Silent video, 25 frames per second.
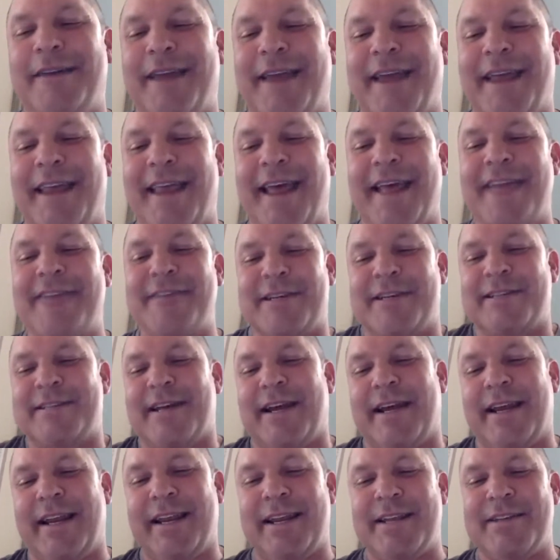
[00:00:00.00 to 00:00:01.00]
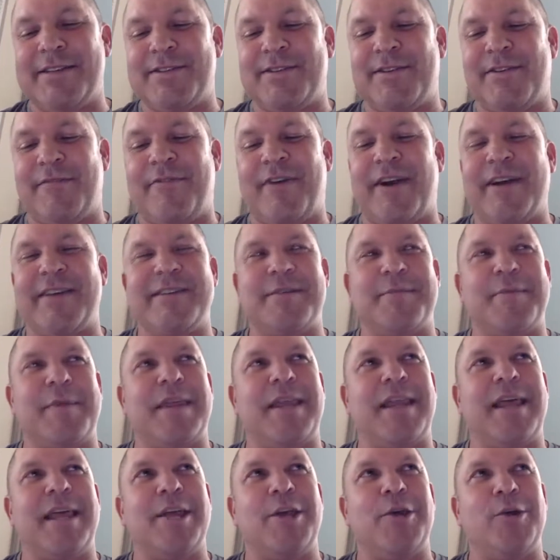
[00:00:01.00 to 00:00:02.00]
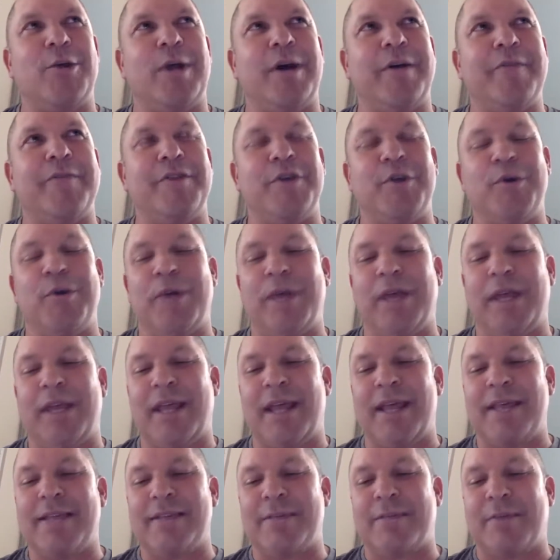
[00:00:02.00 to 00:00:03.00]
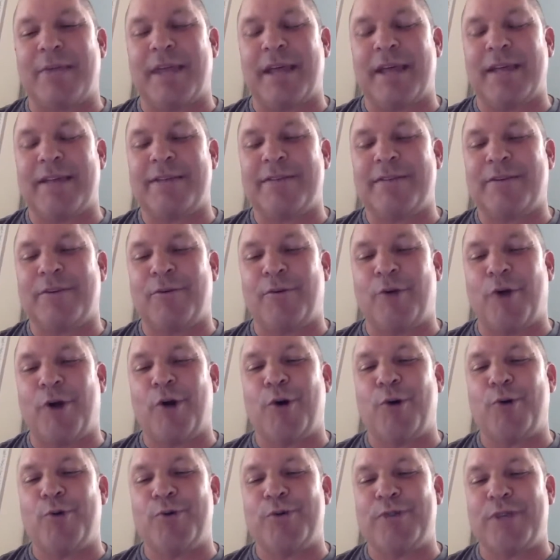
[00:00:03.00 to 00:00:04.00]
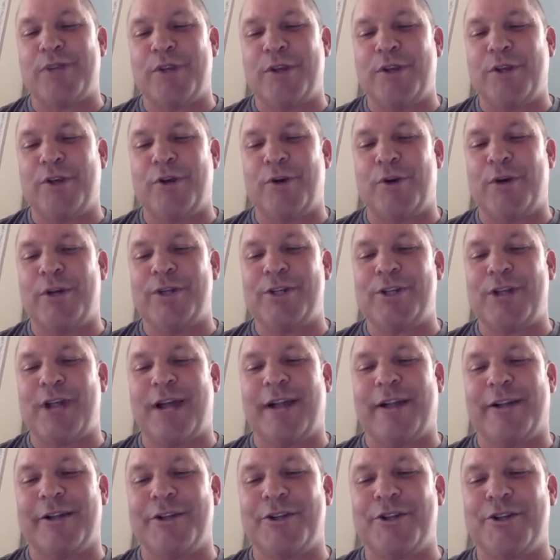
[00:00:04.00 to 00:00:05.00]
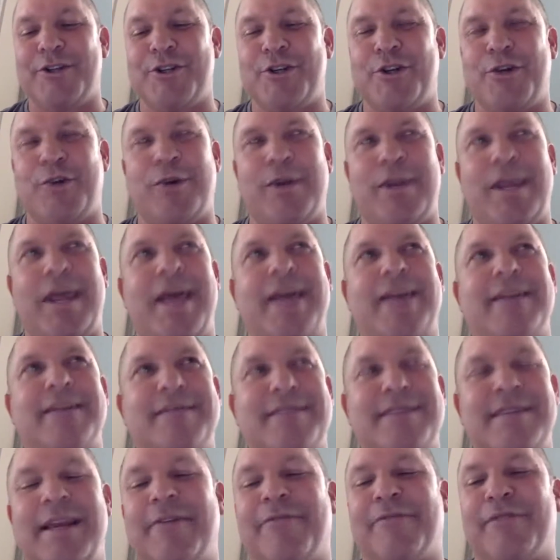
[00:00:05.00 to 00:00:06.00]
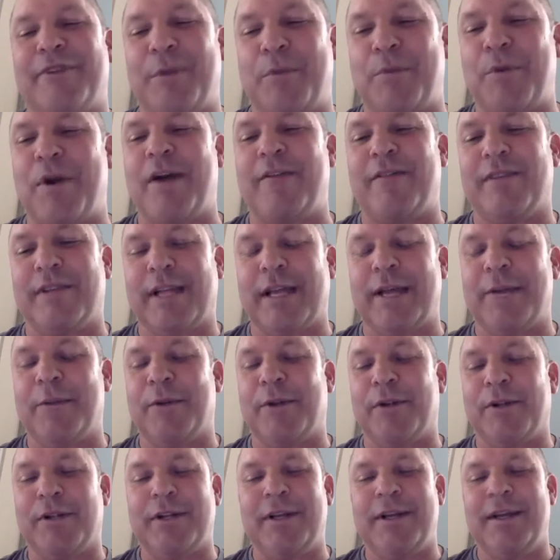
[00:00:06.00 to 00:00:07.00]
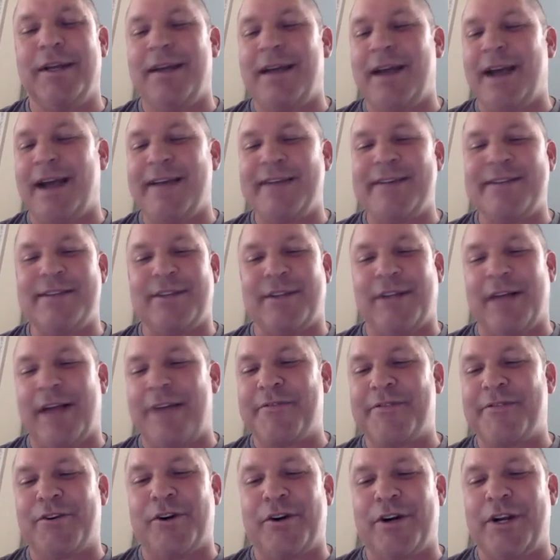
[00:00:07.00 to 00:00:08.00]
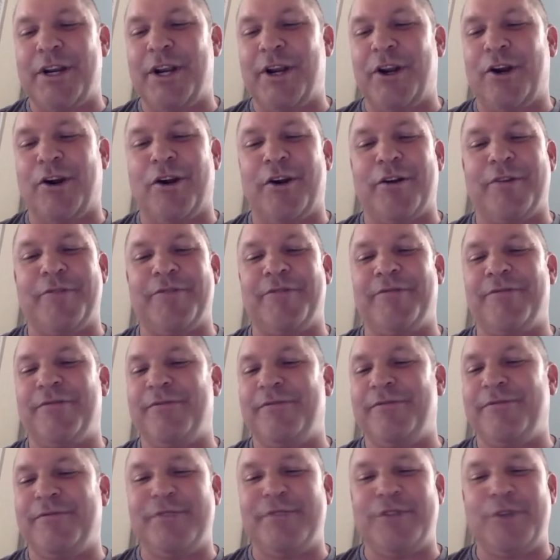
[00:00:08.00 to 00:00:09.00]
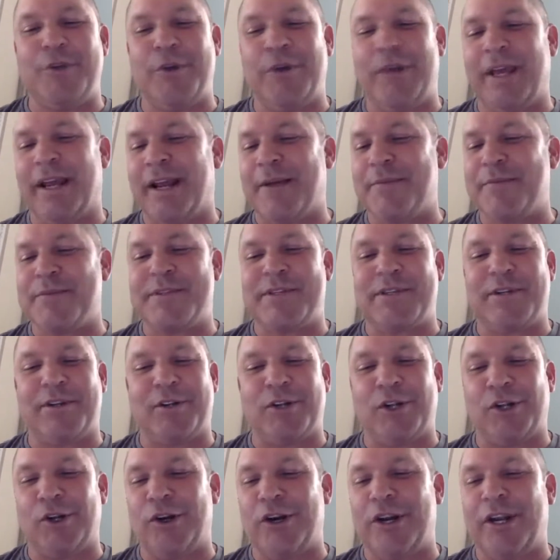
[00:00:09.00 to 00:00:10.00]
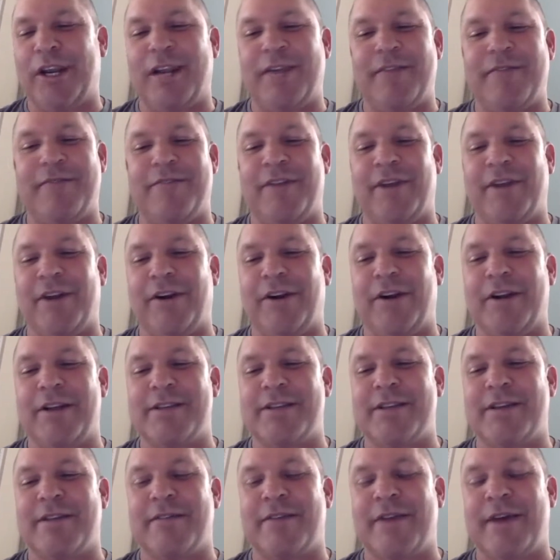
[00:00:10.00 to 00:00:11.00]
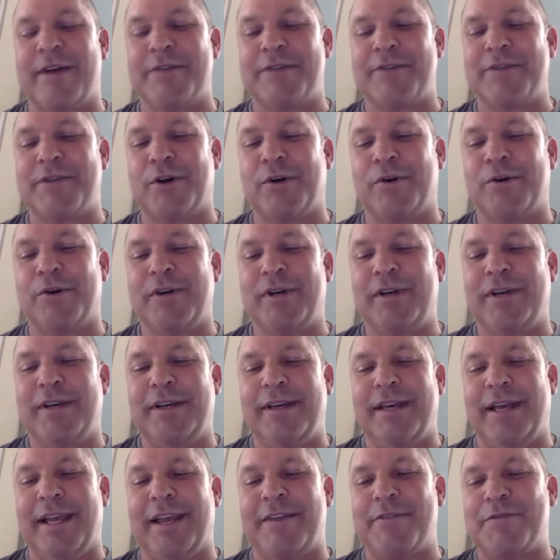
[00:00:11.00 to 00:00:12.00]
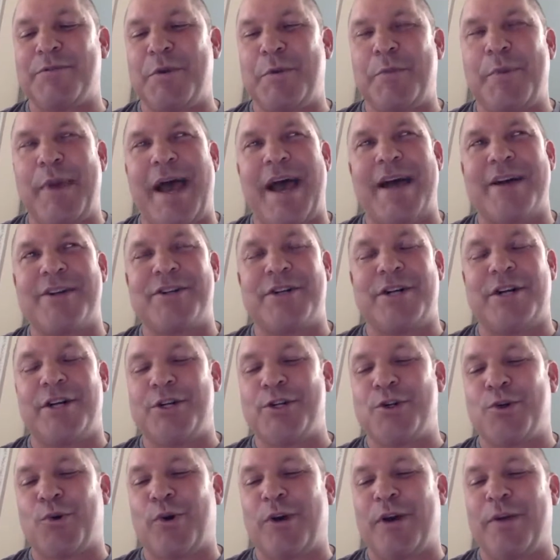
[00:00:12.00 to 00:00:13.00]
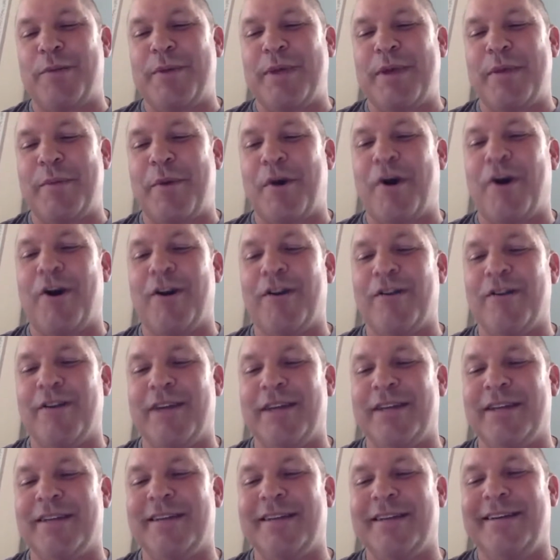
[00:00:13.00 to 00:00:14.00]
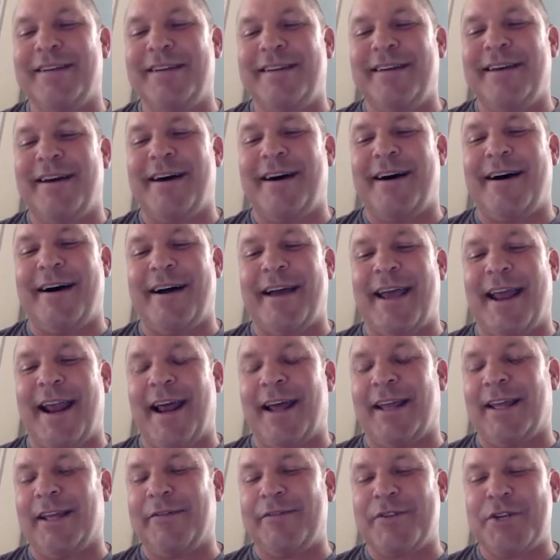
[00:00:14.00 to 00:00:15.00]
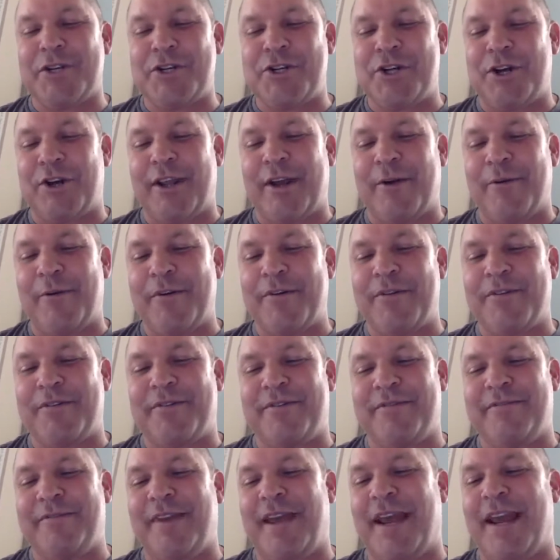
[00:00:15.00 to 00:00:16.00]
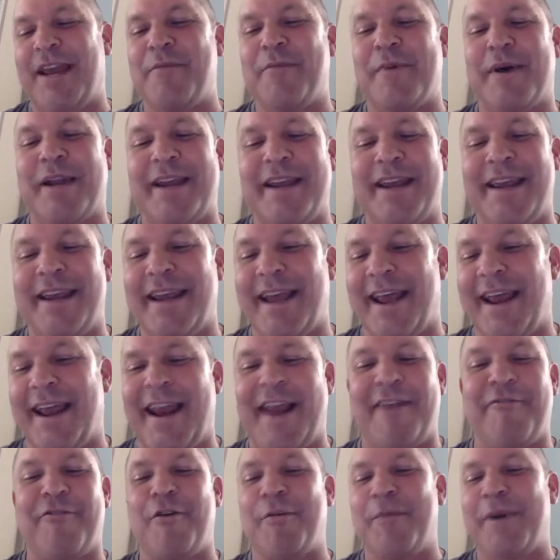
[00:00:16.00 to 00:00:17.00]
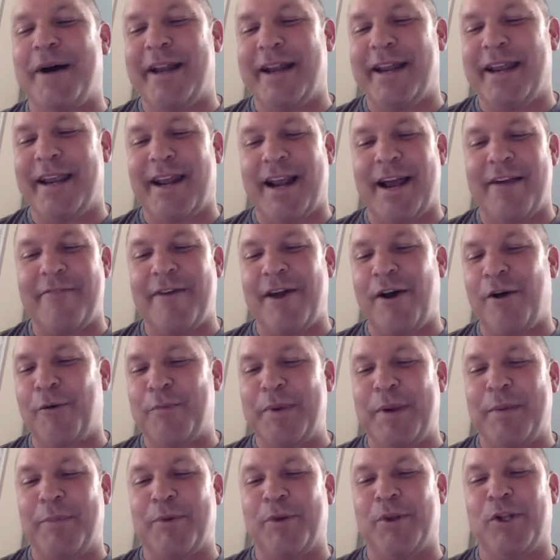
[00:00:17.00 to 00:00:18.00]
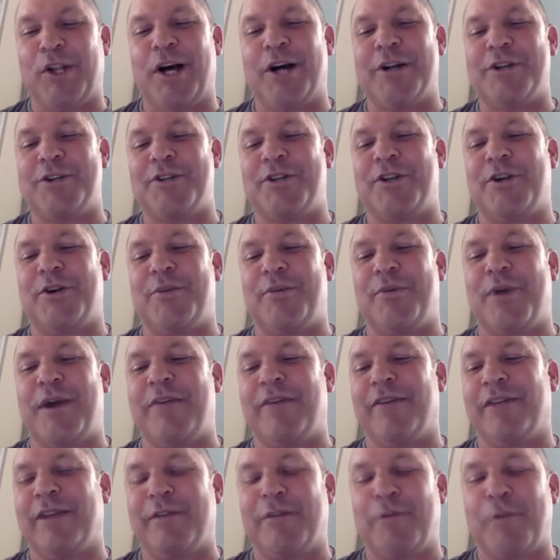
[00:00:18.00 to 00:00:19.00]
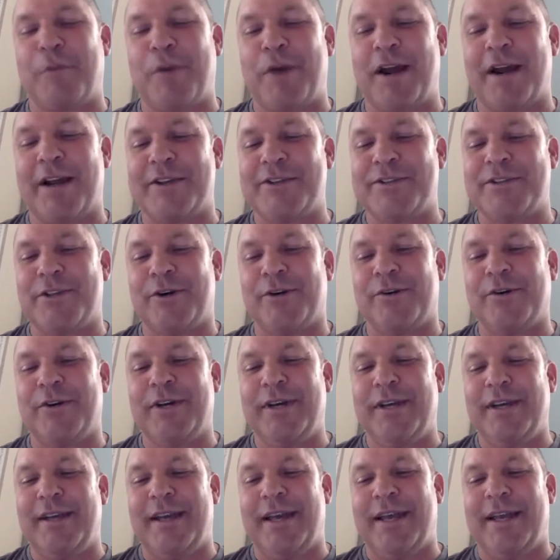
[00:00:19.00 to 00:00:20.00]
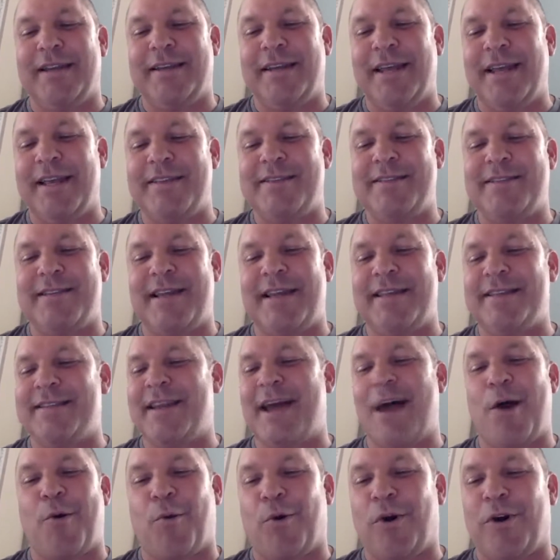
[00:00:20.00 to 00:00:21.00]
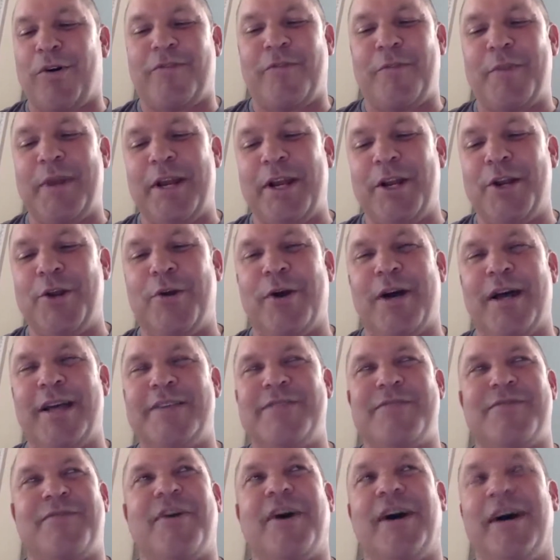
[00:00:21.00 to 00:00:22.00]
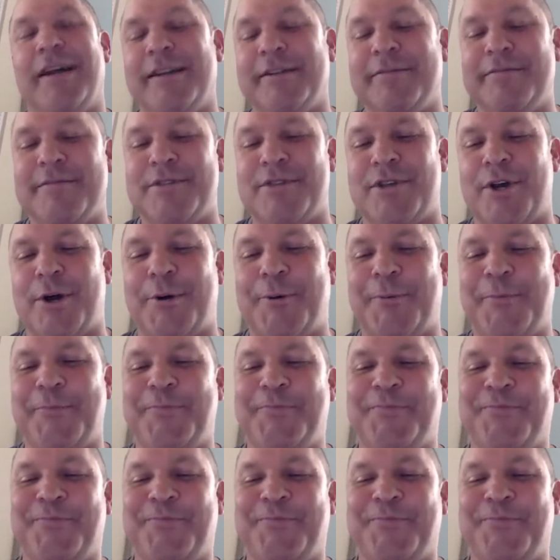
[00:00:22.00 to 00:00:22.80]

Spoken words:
And that's exciting, is to find something that you love doing, and that's something that grows you and challenges you. And that's definitely private label. I still, after a year of doing it, I'm still learning and figuring stuff out. So it gives me passion and joy to be a part of it. And I'd love to share that with anybody and everybody. And I've helped people launch their private label products. So it's not work for me to do it. It's fun. So.